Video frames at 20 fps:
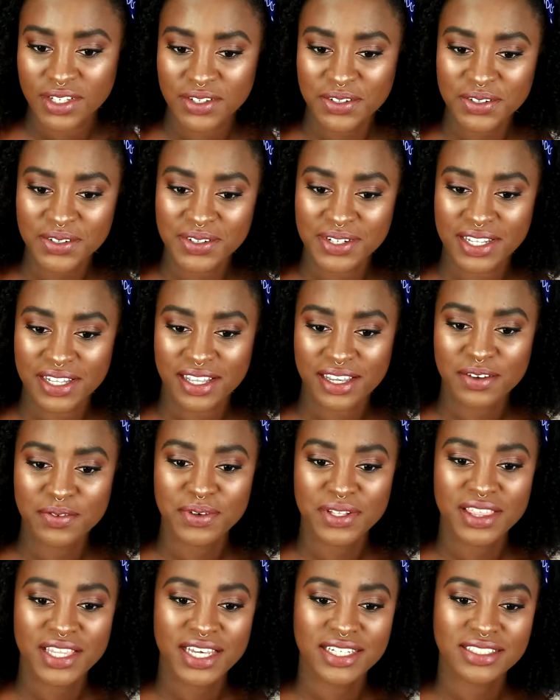Oh, I like
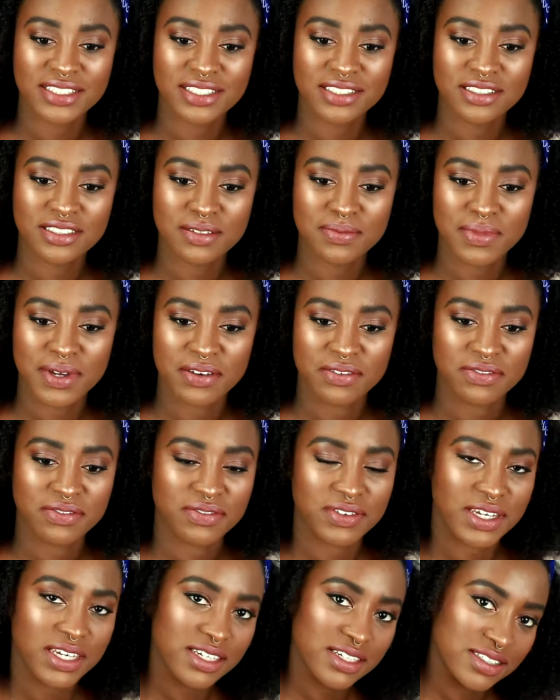what that did to my
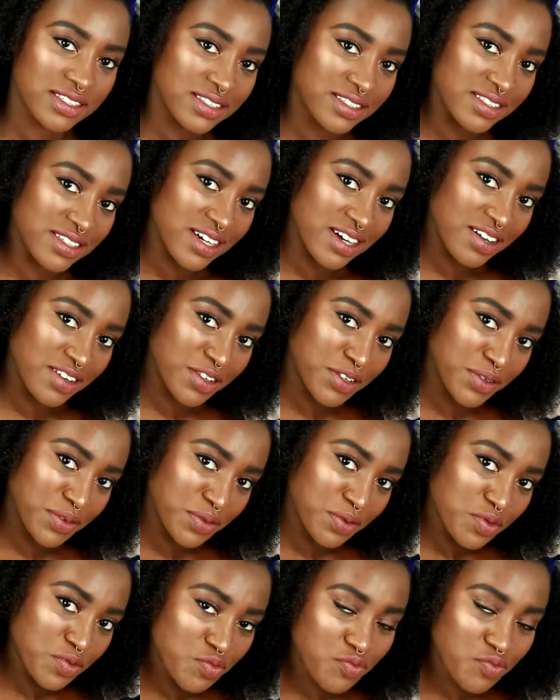face, though.